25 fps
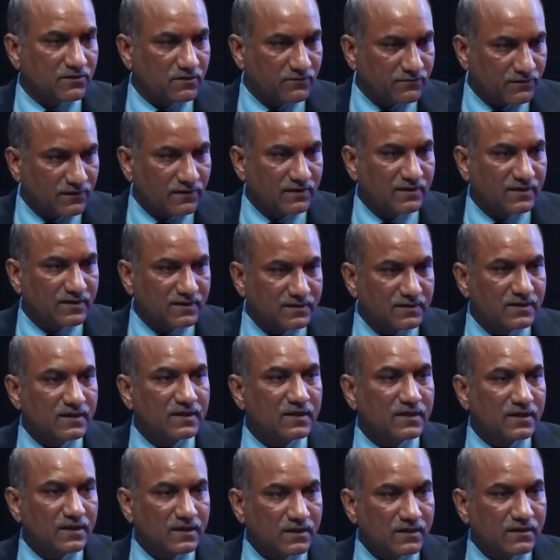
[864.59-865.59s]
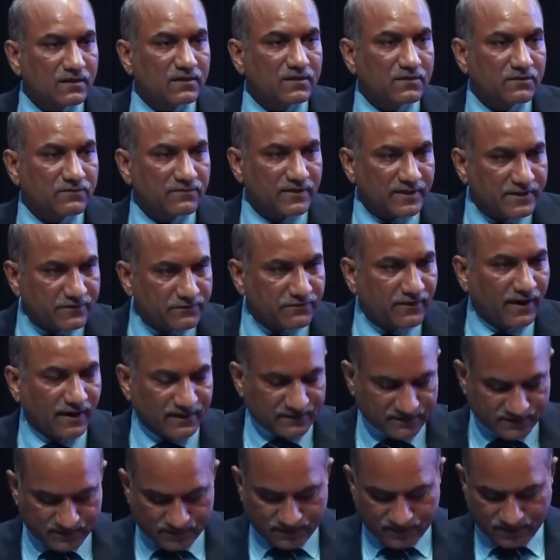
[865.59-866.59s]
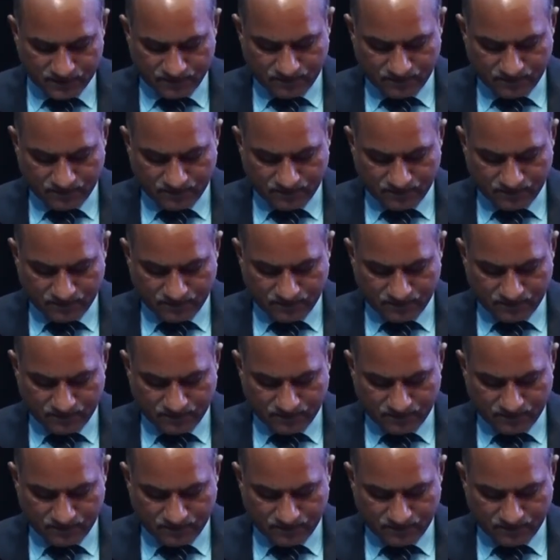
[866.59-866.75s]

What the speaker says: of order very fast.